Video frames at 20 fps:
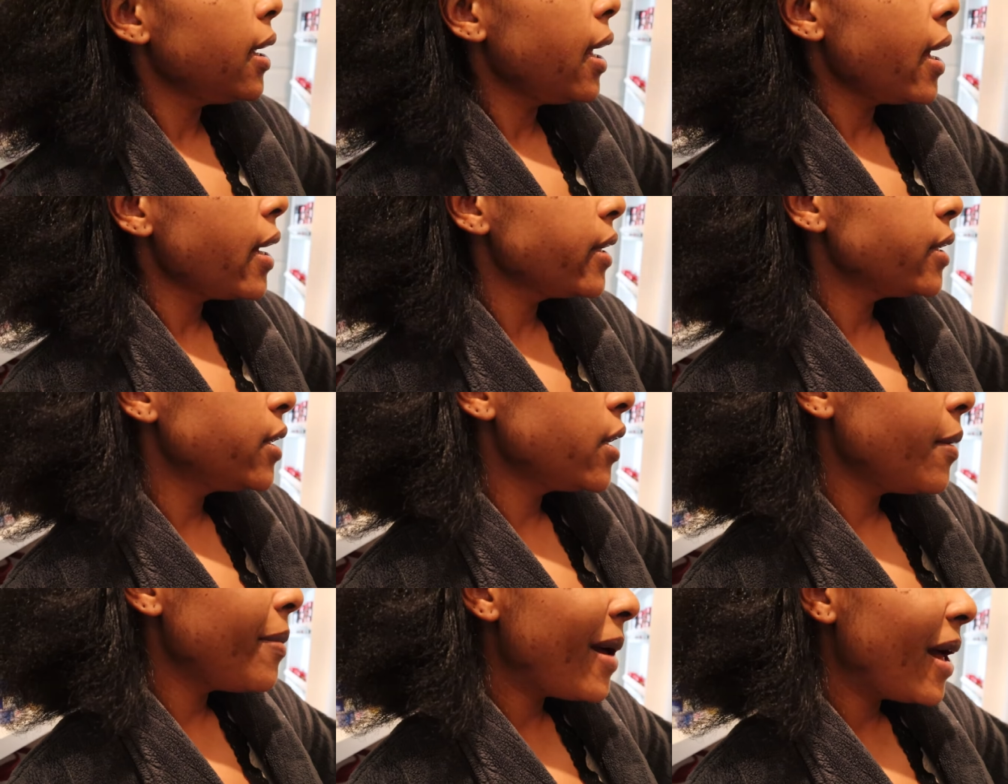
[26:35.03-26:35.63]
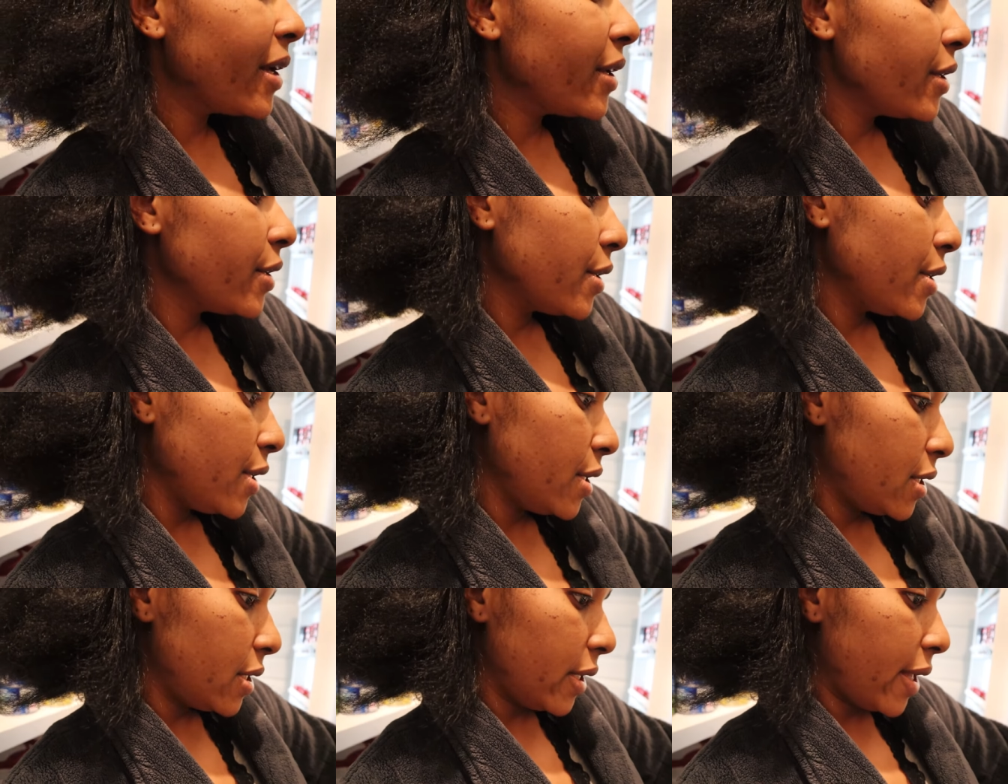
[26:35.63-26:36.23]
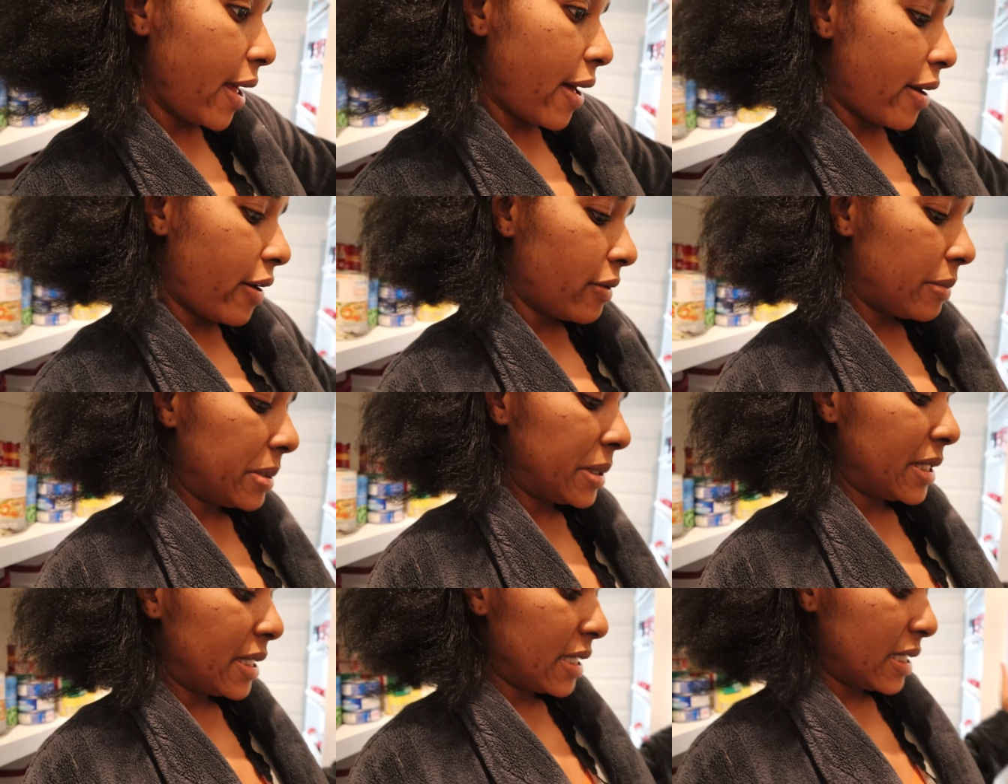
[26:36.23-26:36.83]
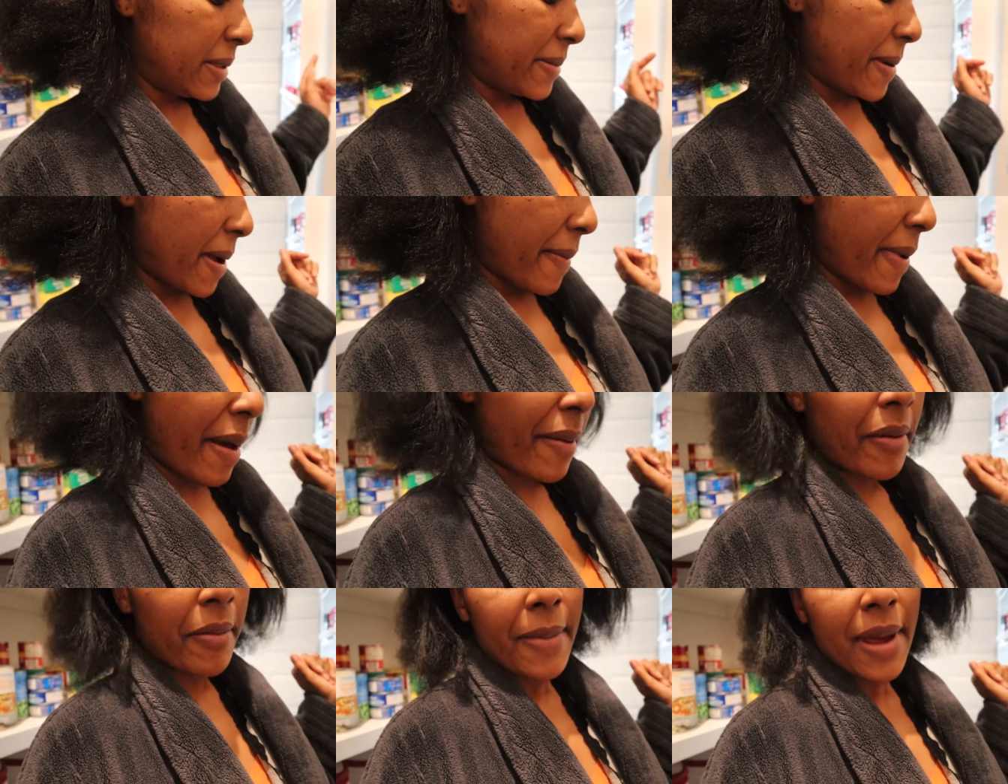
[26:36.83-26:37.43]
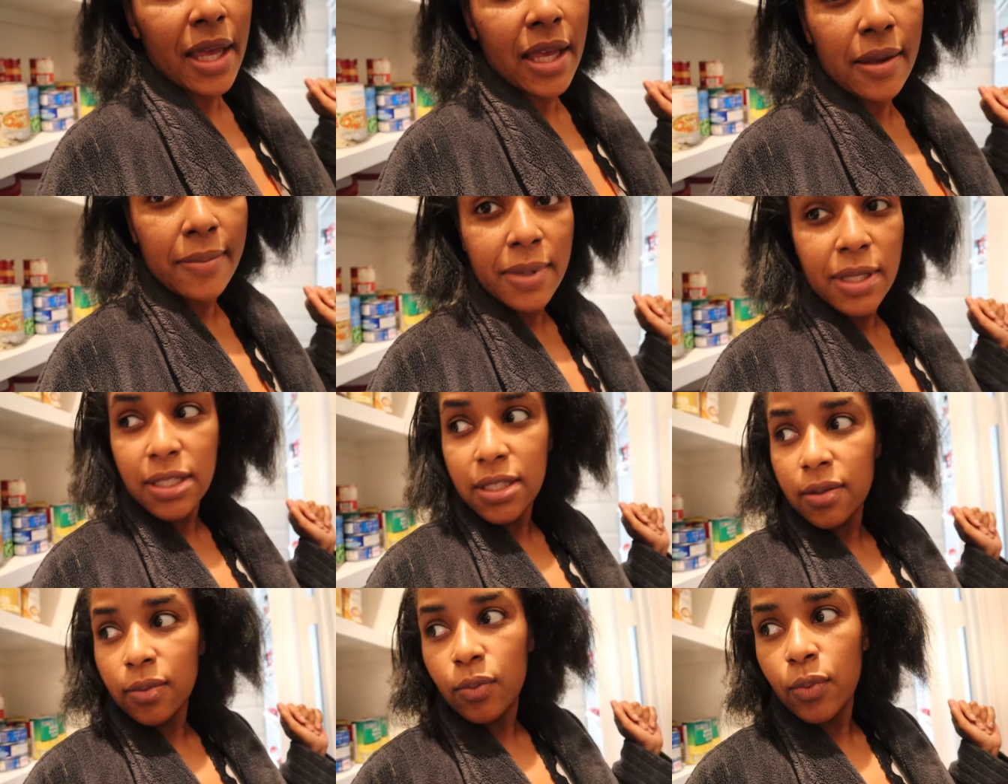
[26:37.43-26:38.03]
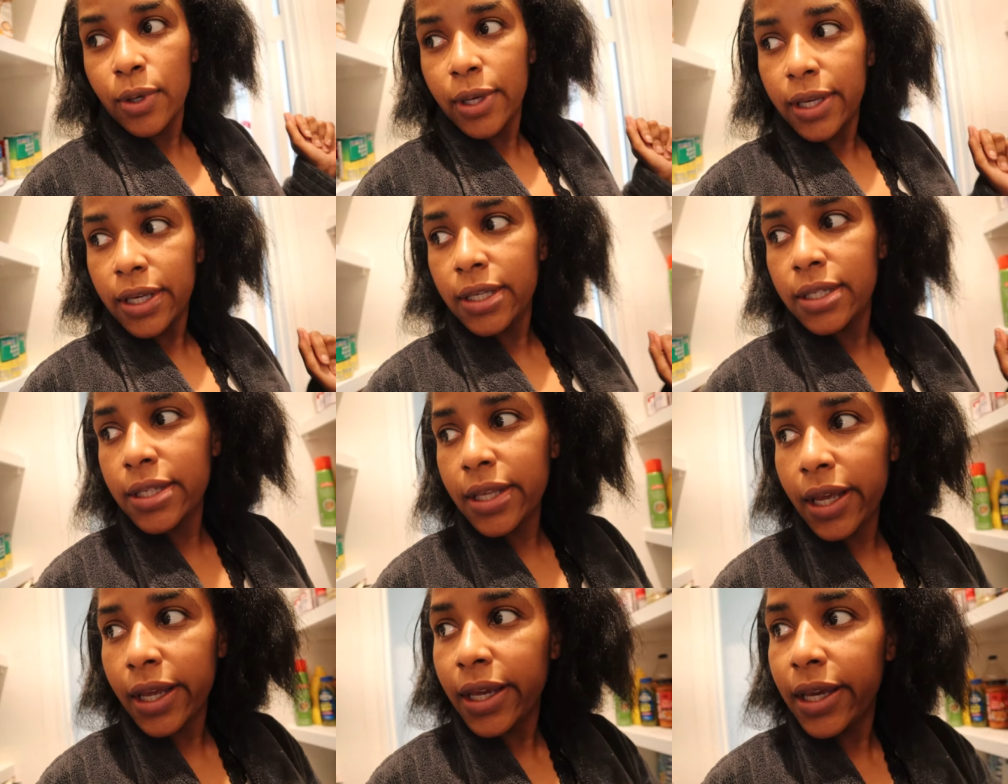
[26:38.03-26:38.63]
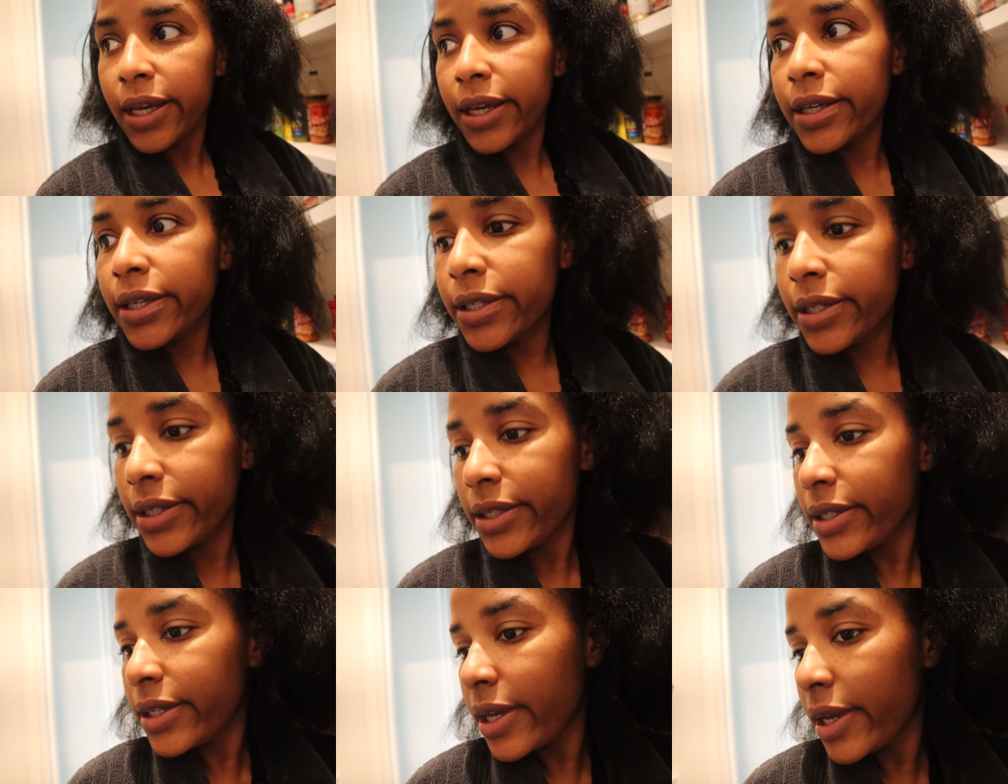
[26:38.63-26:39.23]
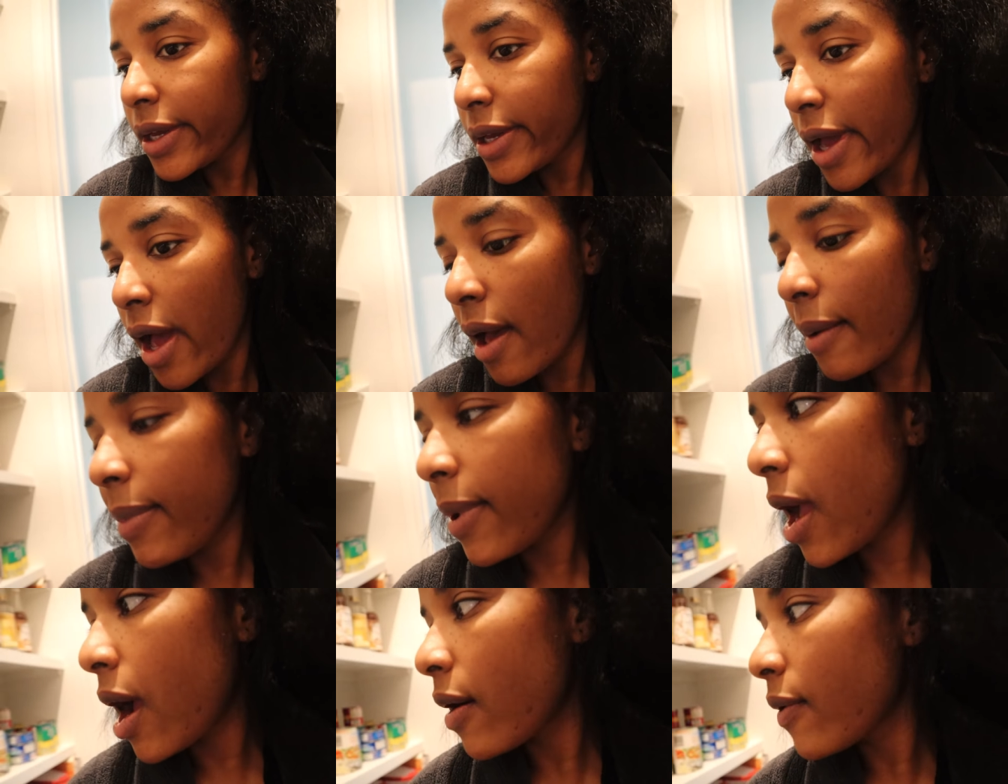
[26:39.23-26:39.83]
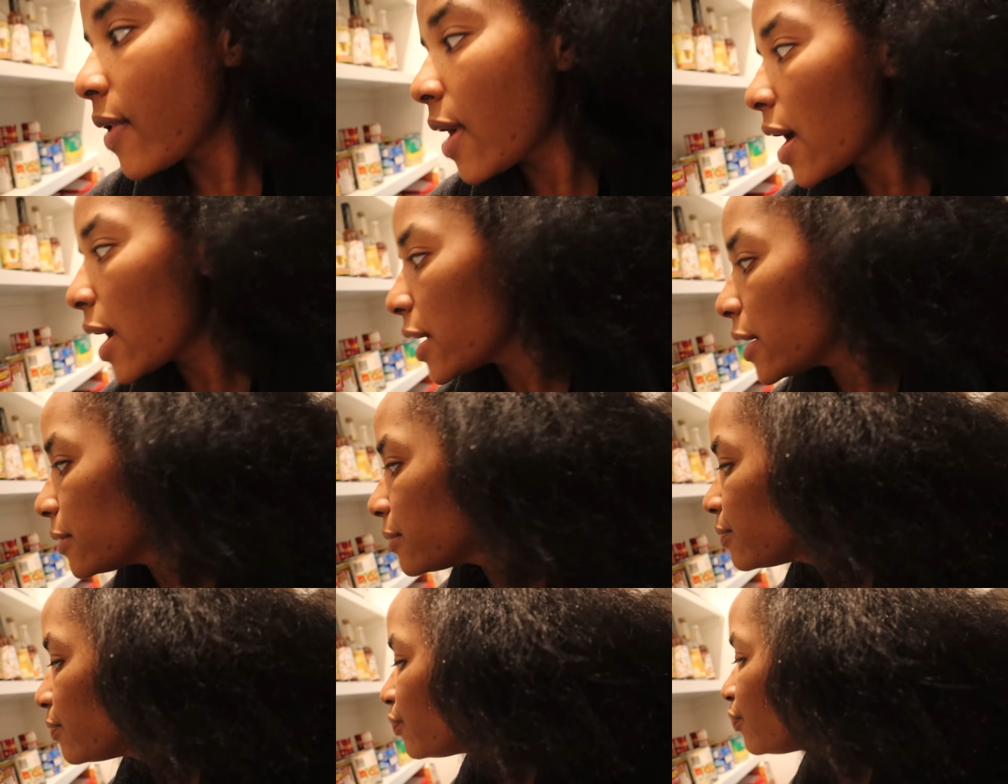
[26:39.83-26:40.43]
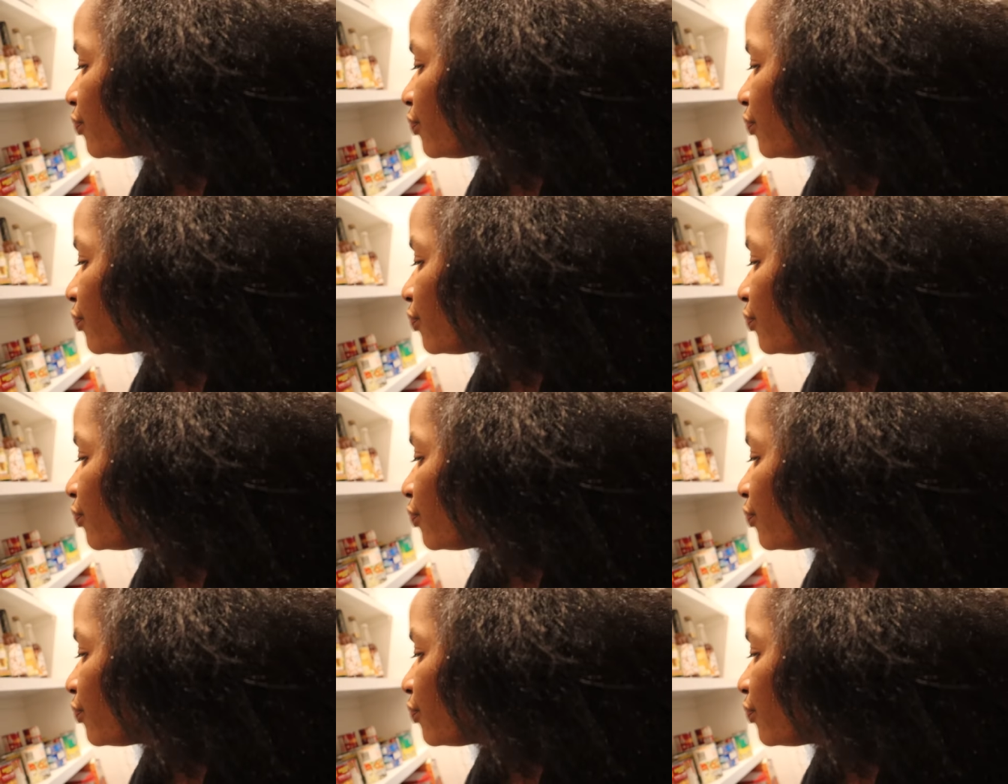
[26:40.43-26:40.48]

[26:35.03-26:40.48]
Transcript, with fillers: Yeah, so my cookie's gone, but since my mama making me some wings, I guess I'll be all right.